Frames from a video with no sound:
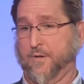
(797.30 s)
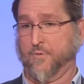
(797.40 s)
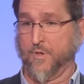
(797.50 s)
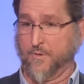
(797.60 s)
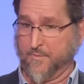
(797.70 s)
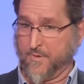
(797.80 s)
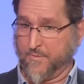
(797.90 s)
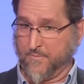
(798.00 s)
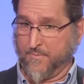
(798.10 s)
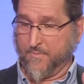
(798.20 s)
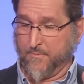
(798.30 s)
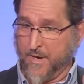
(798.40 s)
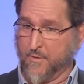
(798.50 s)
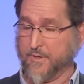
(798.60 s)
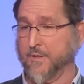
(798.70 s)
Re- uh,
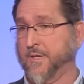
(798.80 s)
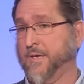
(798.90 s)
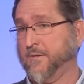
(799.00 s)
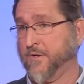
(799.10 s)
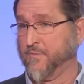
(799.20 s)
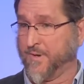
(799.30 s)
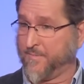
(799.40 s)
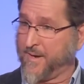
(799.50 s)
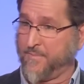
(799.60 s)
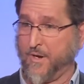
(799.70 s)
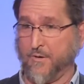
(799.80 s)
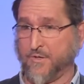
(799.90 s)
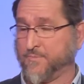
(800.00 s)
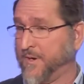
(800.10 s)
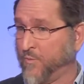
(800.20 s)
maritally, you know, my
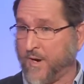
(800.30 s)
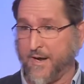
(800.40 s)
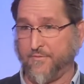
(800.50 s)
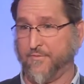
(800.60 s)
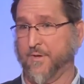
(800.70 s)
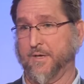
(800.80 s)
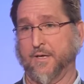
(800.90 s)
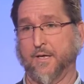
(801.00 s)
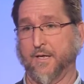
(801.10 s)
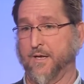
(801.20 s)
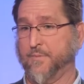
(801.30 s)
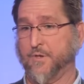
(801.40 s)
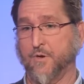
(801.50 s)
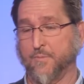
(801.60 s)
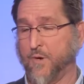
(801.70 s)
marriage, my wife, I mean,
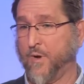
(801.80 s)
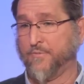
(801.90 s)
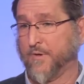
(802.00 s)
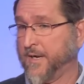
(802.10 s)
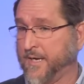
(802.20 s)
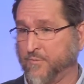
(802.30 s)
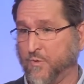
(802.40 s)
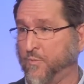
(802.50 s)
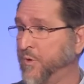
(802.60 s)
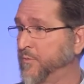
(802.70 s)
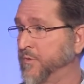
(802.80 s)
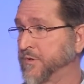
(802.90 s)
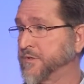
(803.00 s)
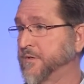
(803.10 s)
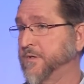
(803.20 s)
you know, my wife and I came to a point where
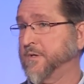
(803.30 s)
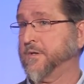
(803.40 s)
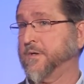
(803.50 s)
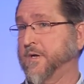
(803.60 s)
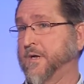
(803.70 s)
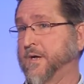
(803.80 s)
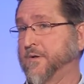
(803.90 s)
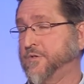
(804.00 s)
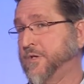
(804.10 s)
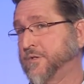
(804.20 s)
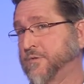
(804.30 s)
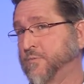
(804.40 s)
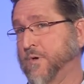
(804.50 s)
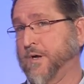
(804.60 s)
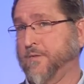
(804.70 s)
uh, she just,
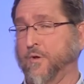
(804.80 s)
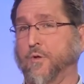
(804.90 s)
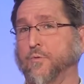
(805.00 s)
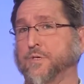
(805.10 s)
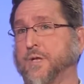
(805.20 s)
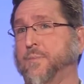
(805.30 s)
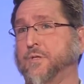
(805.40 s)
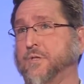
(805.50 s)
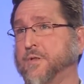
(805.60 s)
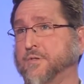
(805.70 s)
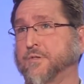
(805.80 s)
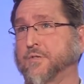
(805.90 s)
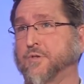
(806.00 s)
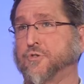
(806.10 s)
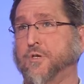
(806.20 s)
uh, the only reason I mentioned this is
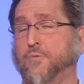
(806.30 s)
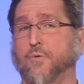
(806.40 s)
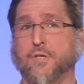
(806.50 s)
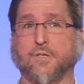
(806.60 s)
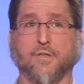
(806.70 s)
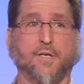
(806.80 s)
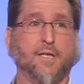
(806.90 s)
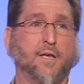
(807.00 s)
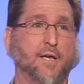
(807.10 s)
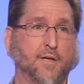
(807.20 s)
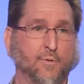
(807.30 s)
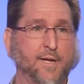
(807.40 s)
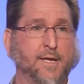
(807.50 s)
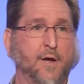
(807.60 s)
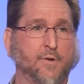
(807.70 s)
because she recently
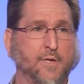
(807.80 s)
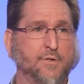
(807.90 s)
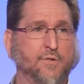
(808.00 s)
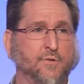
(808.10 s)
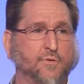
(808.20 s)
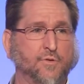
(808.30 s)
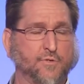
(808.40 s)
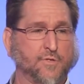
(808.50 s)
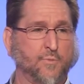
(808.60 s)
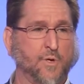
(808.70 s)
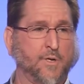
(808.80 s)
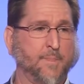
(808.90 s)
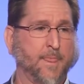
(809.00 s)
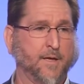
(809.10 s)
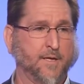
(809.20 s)
recounted it to someone
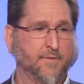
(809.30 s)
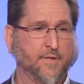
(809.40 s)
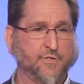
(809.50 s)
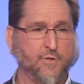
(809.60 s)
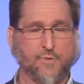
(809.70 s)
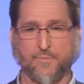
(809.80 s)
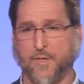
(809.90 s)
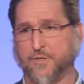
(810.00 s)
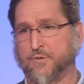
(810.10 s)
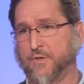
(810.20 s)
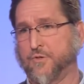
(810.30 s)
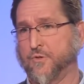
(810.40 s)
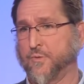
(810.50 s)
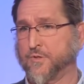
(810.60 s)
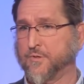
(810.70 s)
that she was ministering
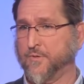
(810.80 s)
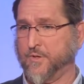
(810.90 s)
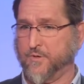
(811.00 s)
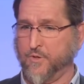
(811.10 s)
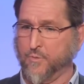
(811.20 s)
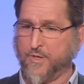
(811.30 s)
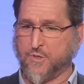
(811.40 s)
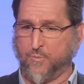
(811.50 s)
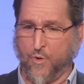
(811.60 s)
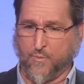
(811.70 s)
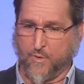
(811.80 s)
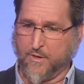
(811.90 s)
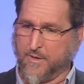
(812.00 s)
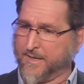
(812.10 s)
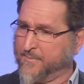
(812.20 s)
to was you reach a point where
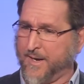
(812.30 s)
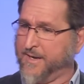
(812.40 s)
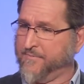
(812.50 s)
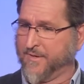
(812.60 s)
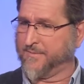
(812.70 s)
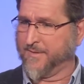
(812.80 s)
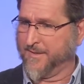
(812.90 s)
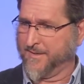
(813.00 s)
you're like am i even